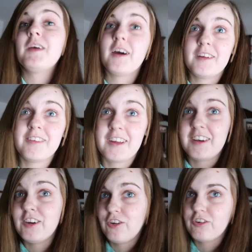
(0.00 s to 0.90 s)
yeah, it's like
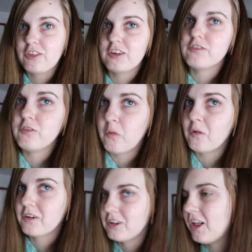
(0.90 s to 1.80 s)
nearly
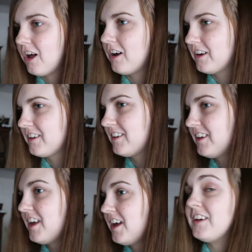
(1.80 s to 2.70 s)
4 o'clock.
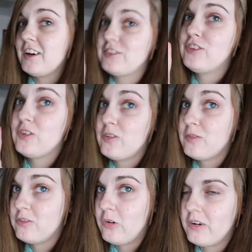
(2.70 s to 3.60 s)
Not 2,
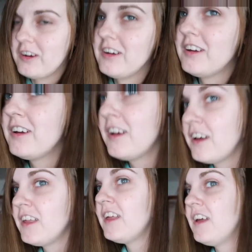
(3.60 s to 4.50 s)
4.
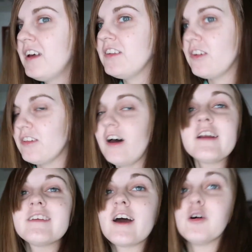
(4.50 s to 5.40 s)
So a lot
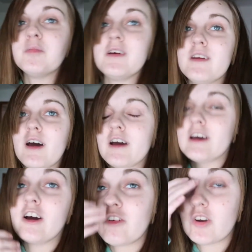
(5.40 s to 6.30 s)
has happened.
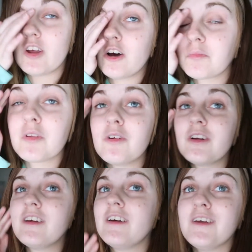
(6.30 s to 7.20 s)
I already
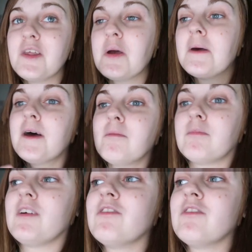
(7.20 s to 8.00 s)
uploaded my